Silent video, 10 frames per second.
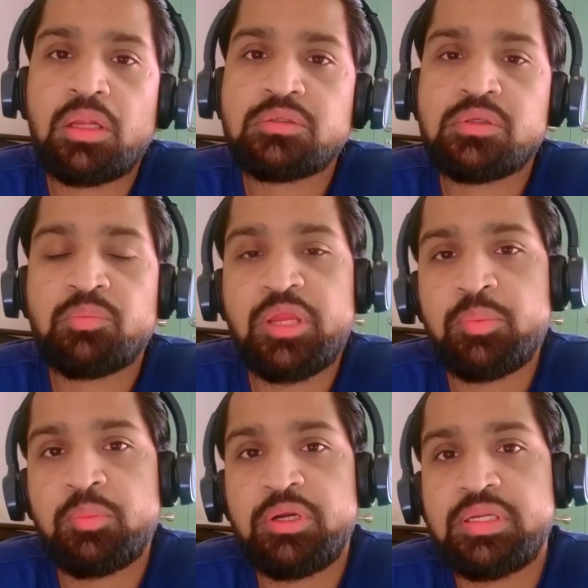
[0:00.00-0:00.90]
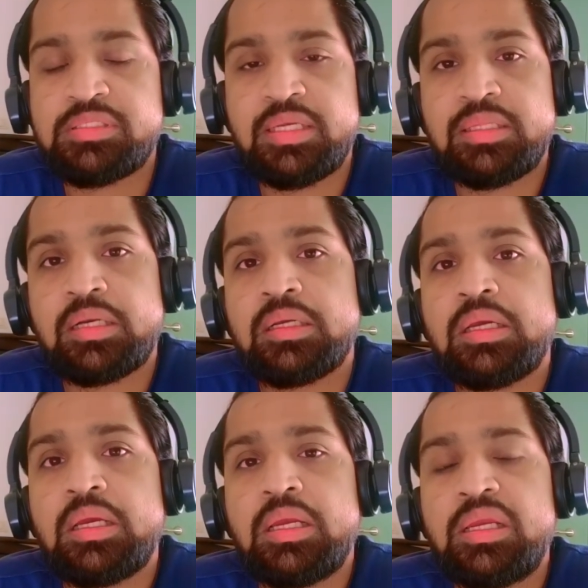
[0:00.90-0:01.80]
some capabilities like that.
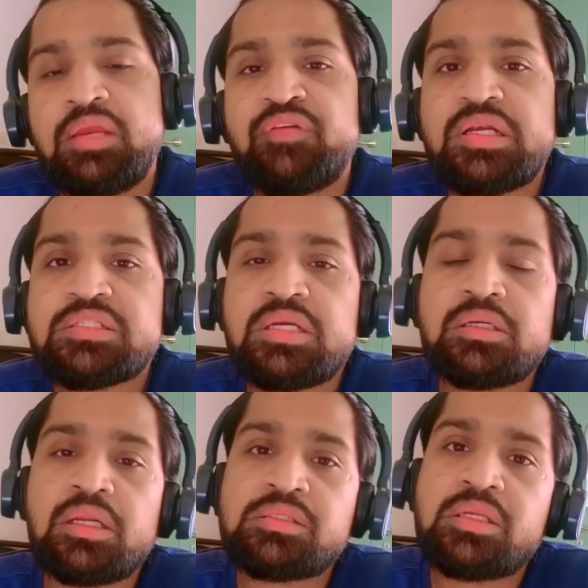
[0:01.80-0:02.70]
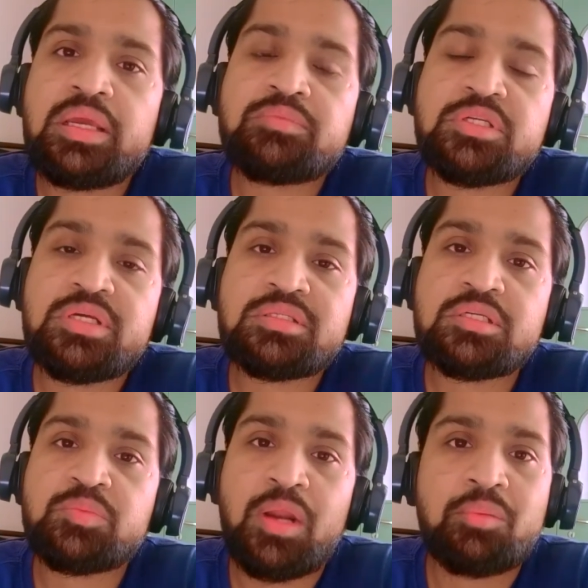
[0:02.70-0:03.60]
Event center, as the name suggests,
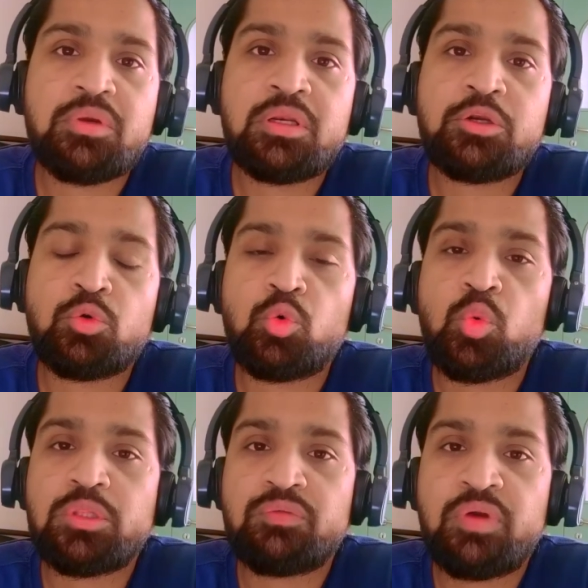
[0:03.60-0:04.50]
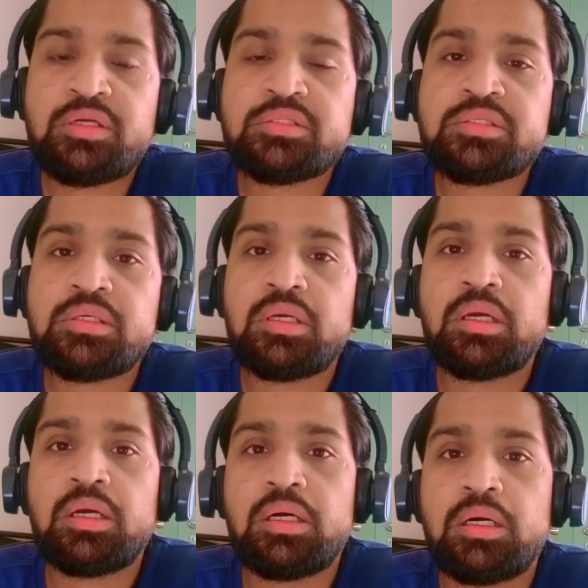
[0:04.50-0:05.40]
is primarily to do with events.
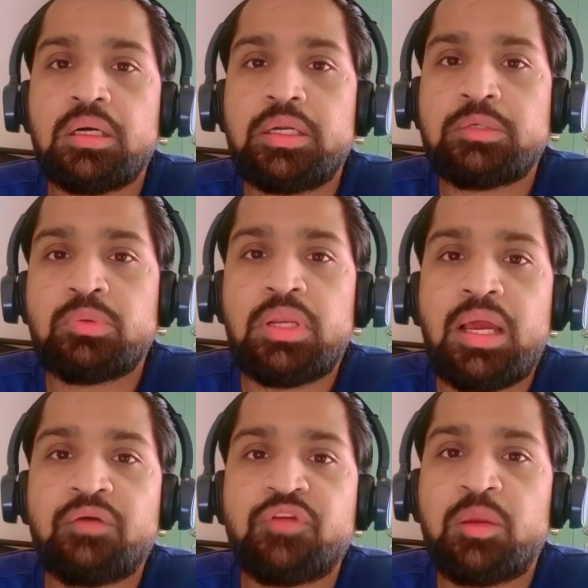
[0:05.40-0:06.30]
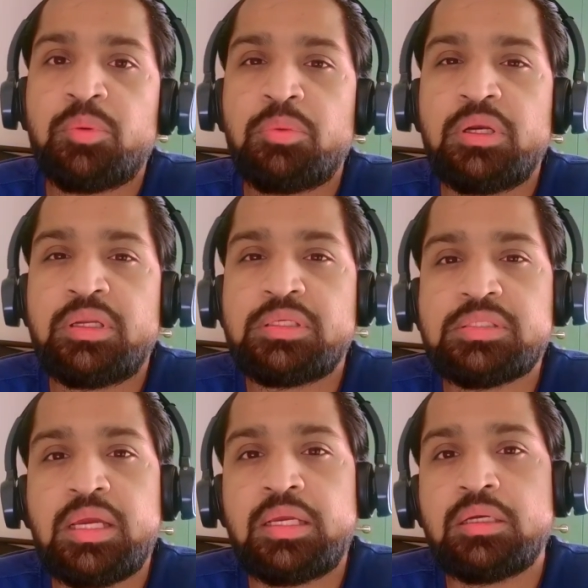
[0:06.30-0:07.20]
It will have capabilities
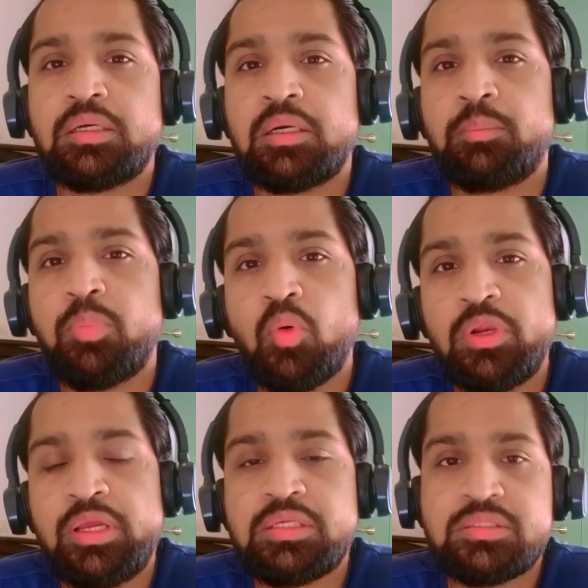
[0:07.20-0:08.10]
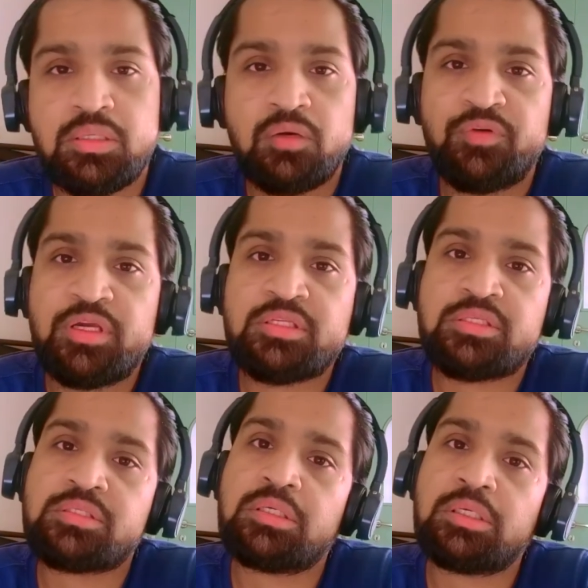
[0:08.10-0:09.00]
like polling, surveys,